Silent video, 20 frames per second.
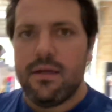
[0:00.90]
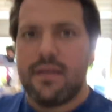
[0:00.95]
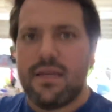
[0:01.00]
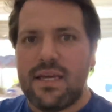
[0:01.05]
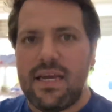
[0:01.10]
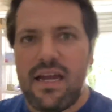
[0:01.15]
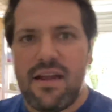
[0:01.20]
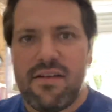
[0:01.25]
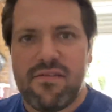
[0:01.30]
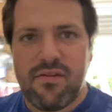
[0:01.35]

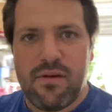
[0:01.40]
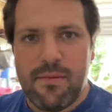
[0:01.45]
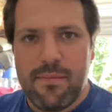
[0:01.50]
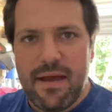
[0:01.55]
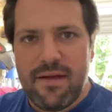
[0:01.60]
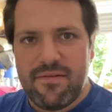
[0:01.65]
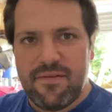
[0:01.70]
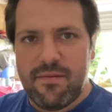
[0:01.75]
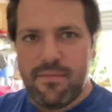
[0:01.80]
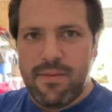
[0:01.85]
G'day everyone,
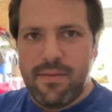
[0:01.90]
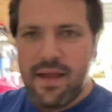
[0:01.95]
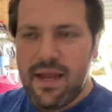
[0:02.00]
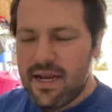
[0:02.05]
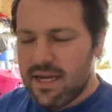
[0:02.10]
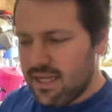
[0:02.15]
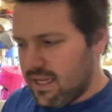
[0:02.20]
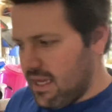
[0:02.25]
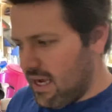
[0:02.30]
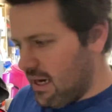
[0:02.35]
Matt from
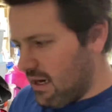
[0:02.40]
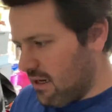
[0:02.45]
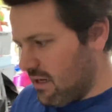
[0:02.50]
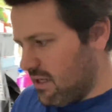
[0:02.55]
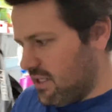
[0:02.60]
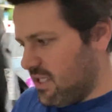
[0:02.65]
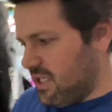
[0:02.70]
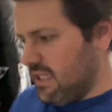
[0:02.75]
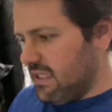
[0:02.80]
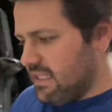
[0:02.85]
Panda
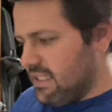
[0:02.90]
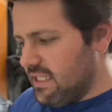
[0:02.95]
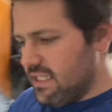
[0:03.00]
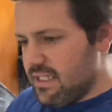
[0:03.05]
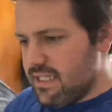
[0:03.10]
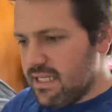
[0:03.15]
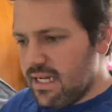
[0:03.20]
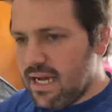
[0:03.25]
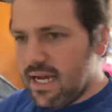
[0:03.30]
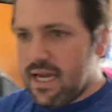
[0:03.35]
Garage here
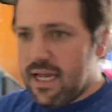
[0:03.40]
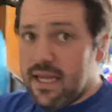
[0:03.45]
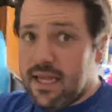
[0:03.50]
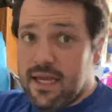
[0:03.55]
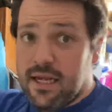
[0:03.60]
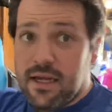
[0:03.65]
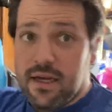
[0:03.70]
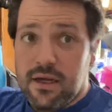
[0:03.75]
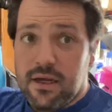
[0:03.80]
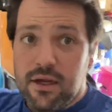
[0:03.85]

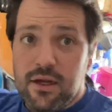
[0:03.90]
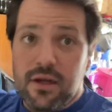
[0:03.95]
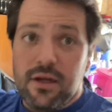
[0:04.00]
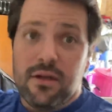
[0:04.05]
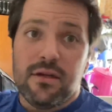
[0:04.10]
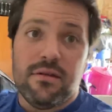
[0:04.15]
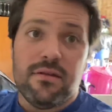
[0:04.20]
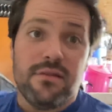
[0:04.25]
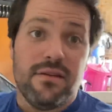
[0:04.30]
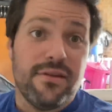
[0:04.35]
today.
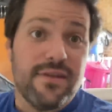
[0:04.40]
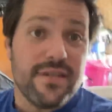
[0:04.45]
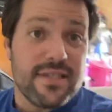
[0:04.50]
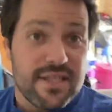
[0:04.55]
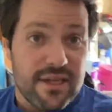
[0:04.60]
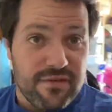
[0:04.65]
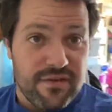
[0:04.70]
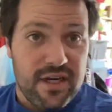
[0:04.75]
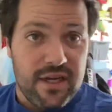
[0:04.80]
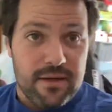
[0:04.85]
There is
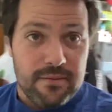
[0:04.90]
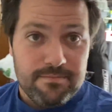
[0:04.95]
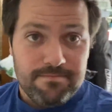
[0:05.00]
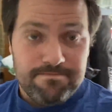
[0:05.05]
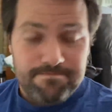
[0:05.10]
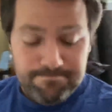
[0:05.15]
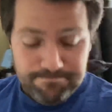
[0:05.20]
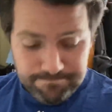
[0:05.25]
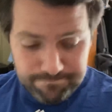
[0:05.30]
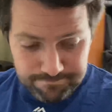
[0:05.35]
no video,
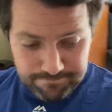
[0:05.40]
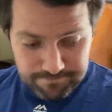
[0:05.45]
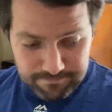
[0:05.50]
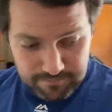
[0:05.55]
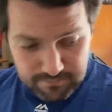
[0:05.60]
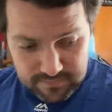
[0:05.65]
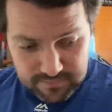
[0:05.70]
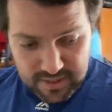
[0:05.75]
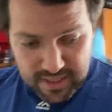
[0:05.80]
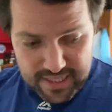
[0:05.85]

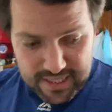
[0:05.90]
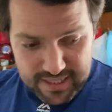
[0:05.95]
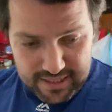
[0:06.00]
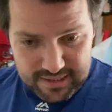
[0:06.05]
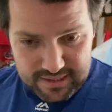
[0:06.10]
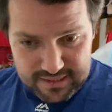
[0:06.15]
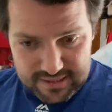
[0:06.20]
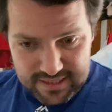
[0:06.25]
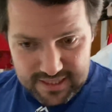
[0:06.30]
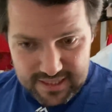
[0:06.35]

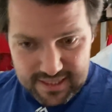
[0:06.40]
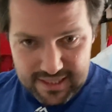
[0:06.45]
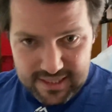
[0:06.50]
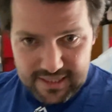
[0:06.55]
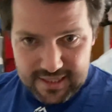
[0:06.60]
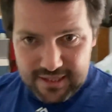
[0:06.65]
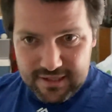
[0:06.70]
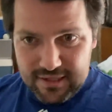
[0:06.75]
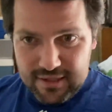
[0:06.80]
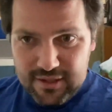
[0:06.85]
and
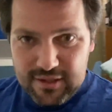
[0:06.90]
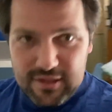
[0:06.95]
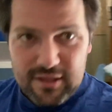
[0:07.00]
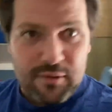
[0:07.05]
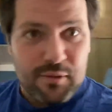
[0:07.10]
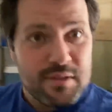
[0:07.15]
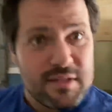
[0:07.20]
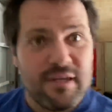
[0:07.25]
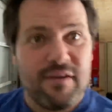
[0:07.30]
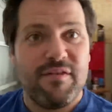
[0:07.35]
there
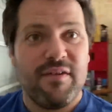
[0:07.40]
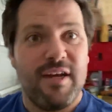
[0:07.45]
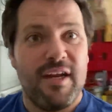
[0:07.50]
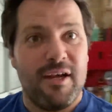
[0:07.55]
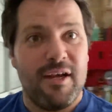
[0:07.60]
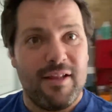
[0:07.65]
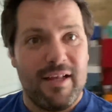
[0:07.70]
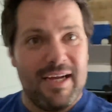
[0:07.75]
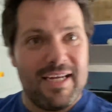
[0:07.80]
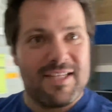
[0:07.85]
was no
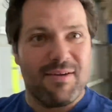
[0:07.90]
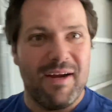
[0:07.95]
video last